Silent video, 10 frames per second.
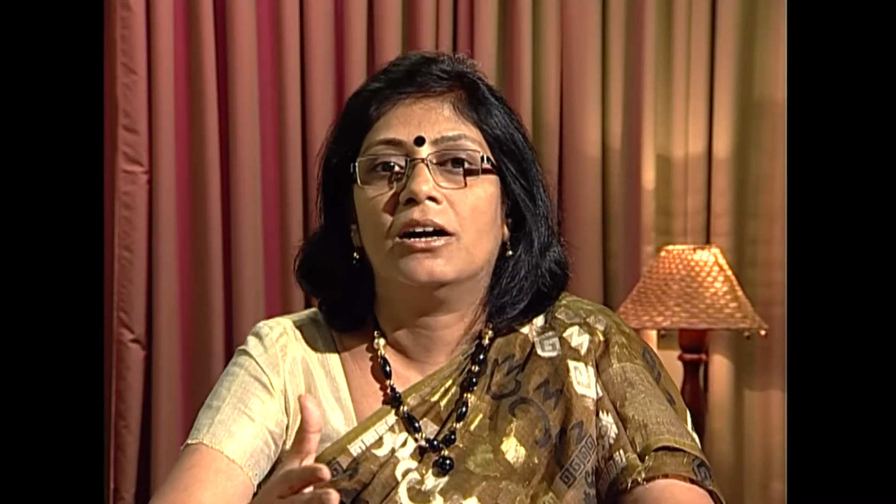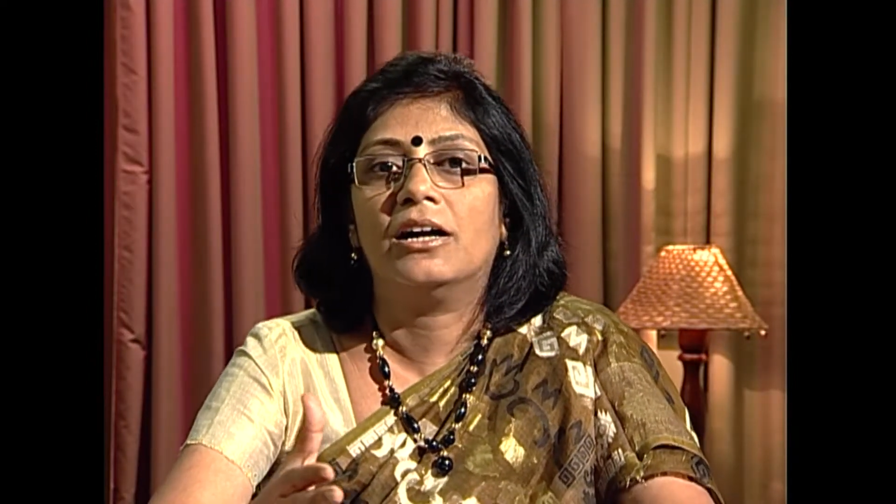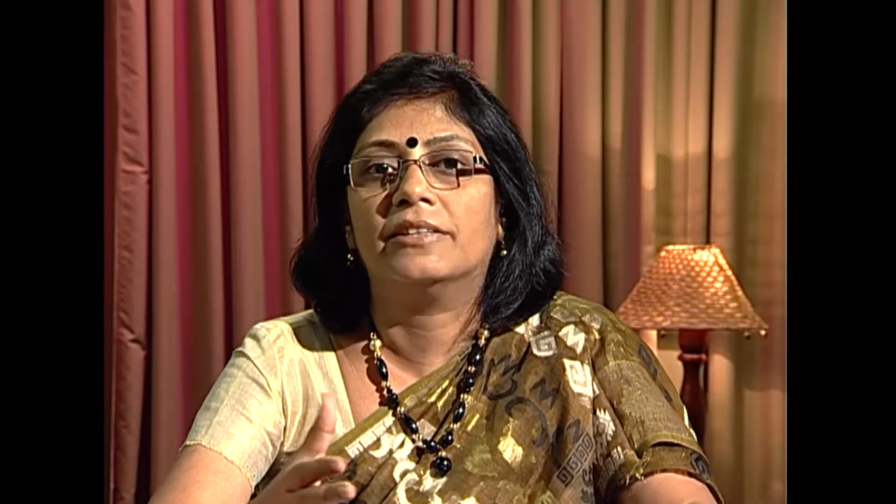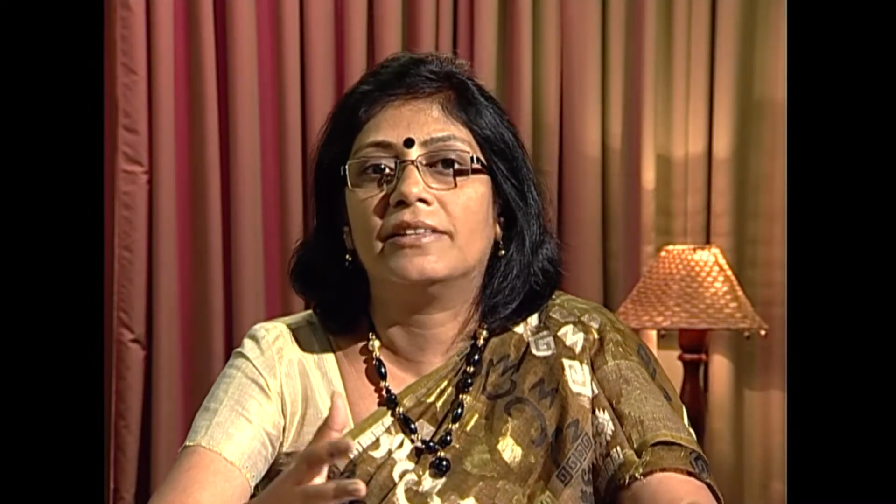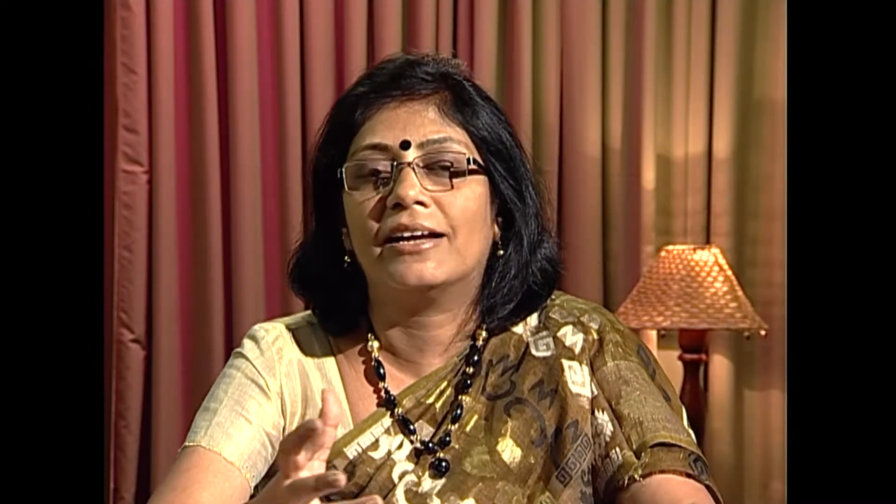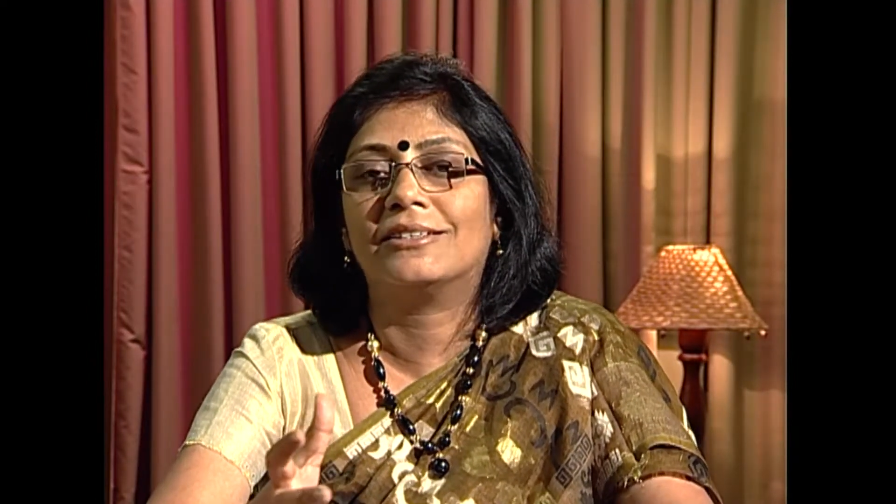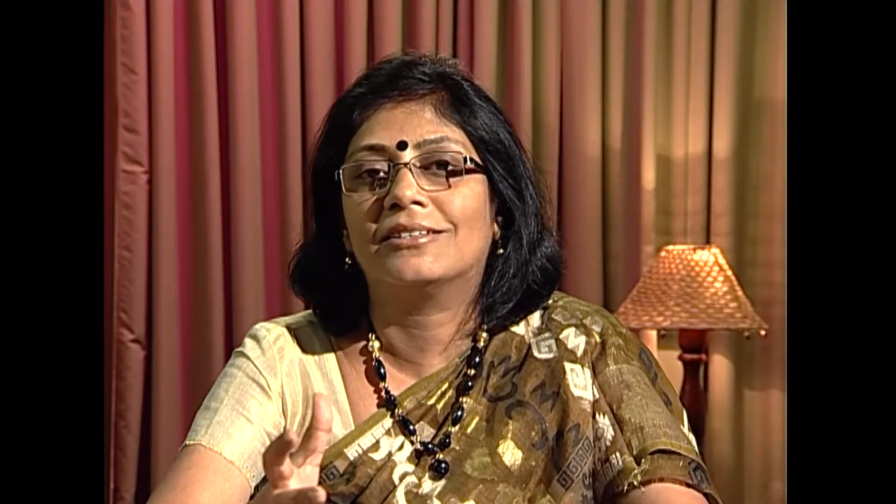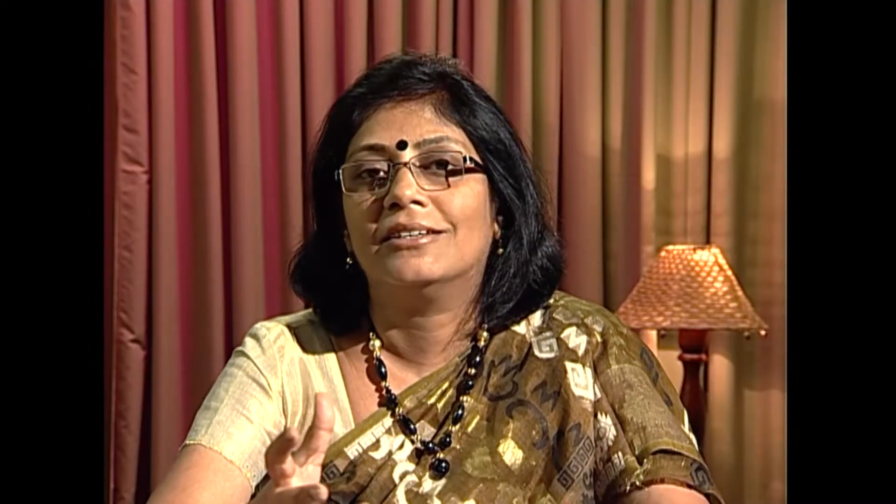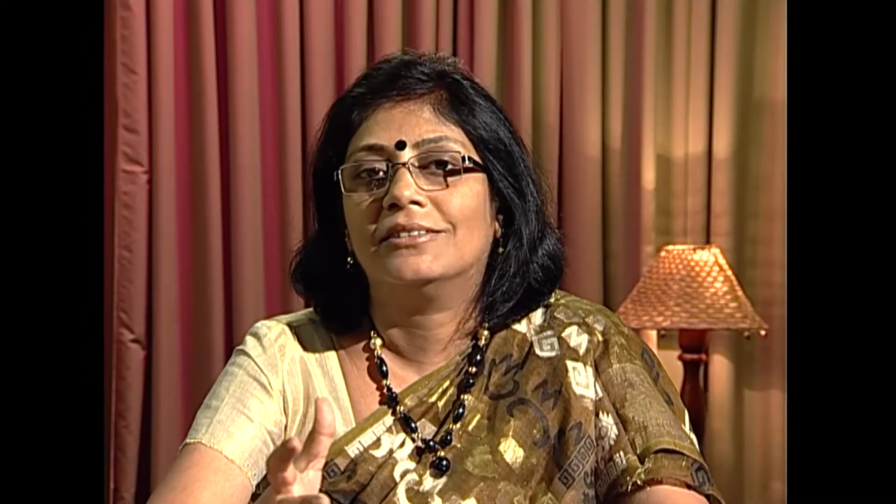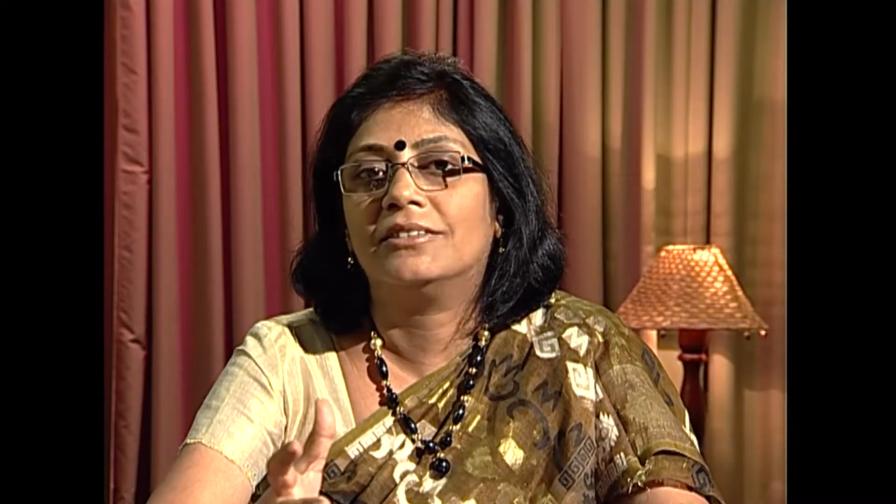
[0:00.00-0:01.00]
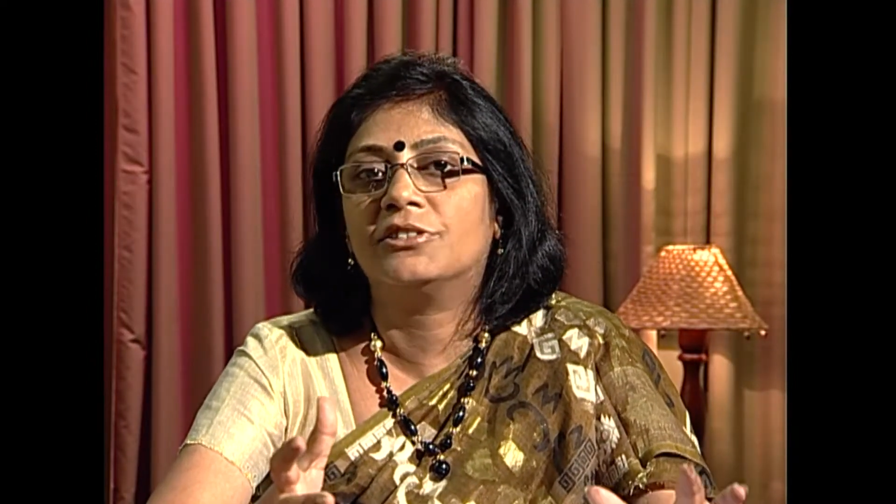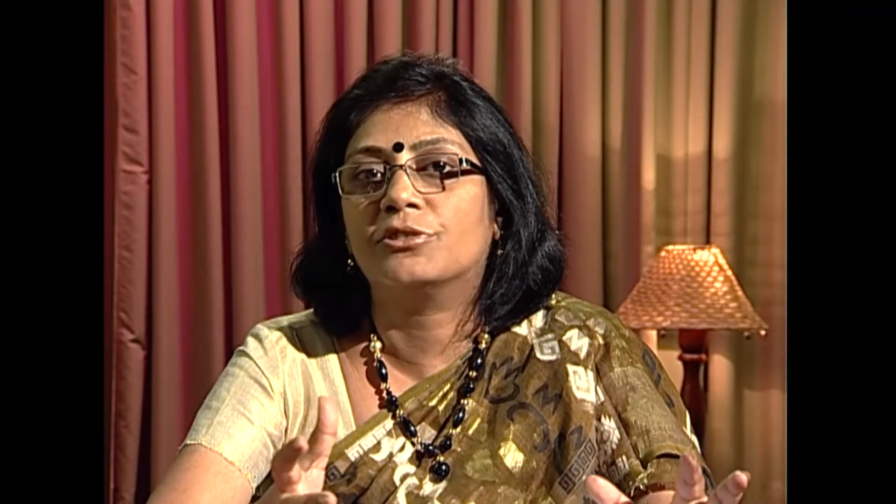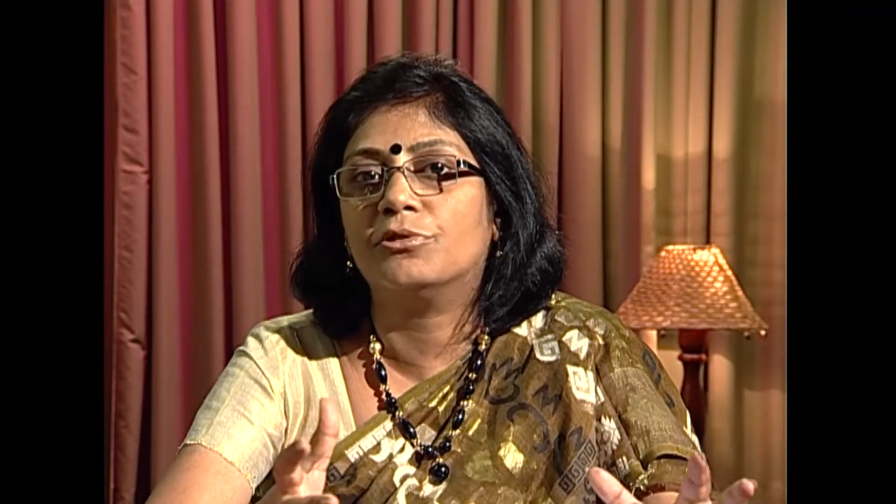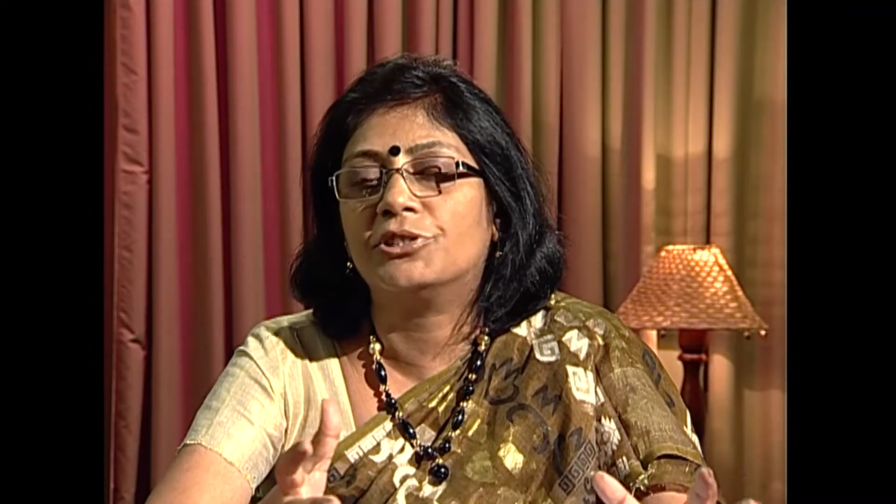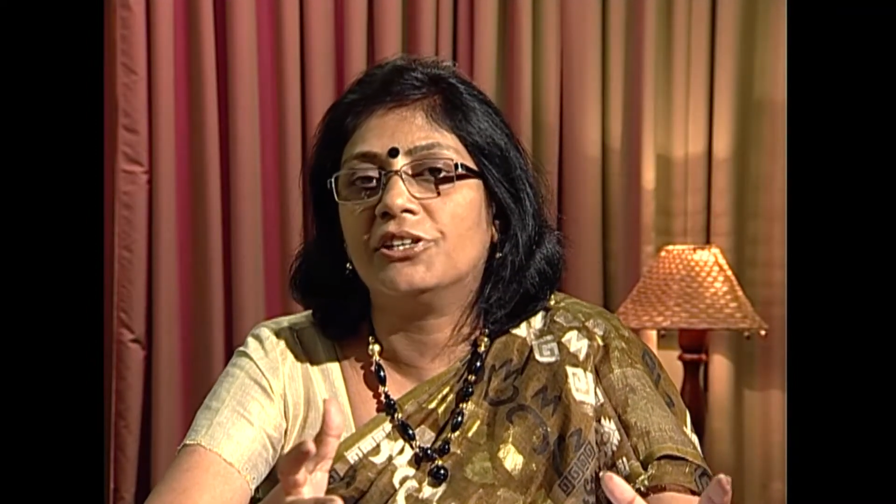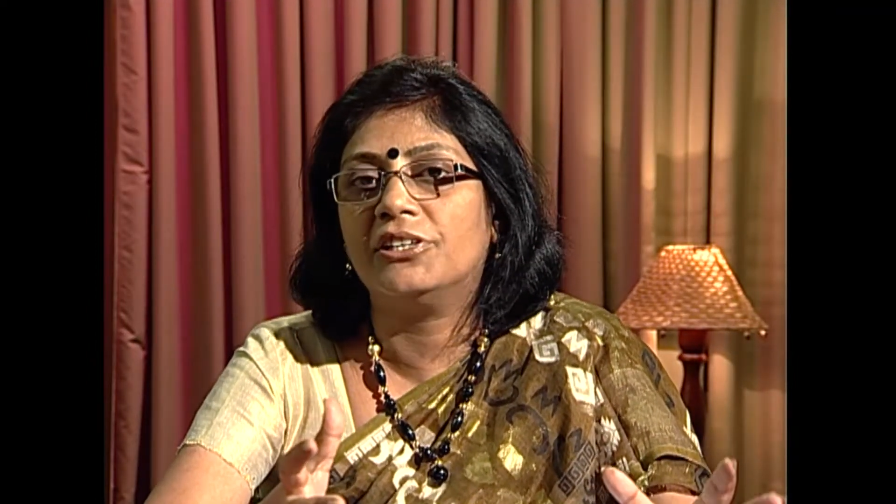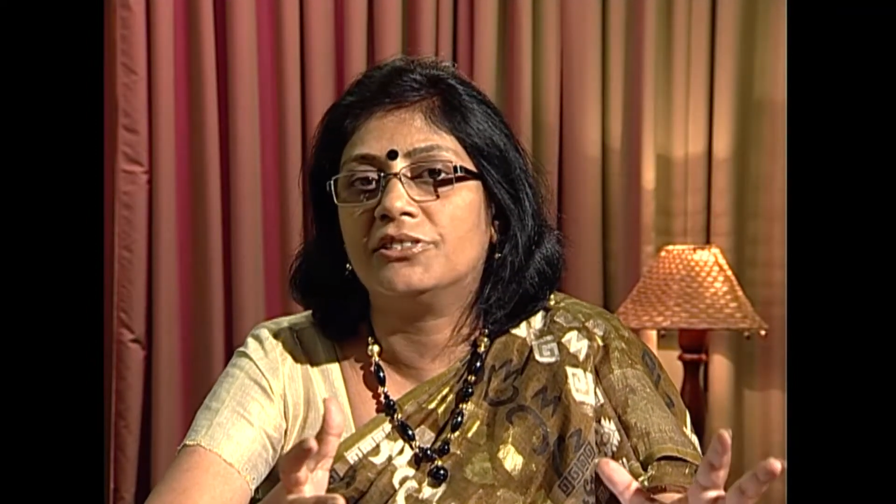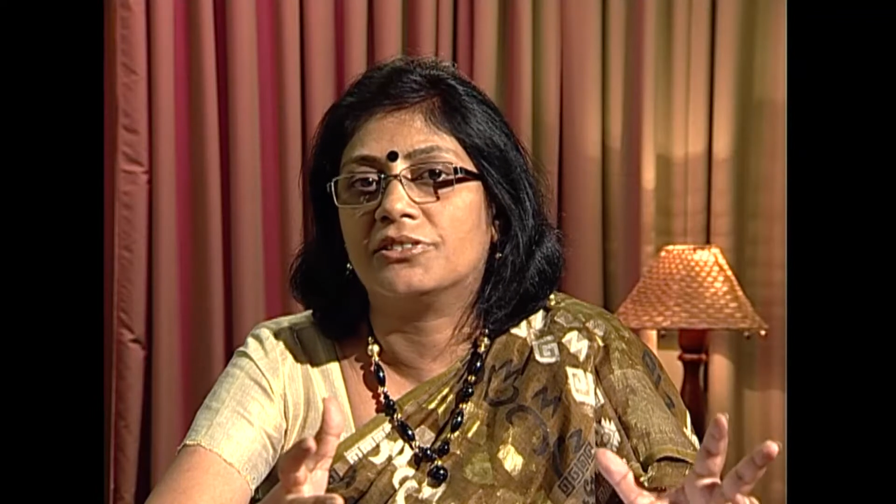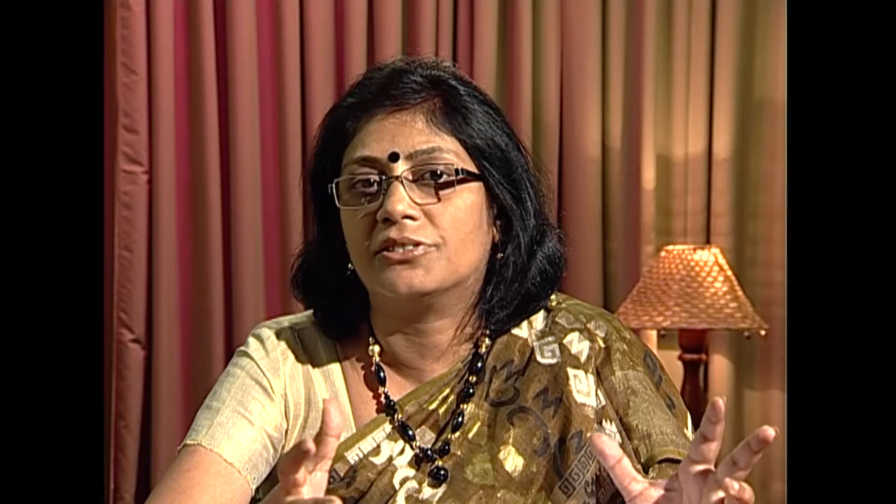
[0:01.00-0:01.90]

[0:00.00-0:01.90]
that the socialist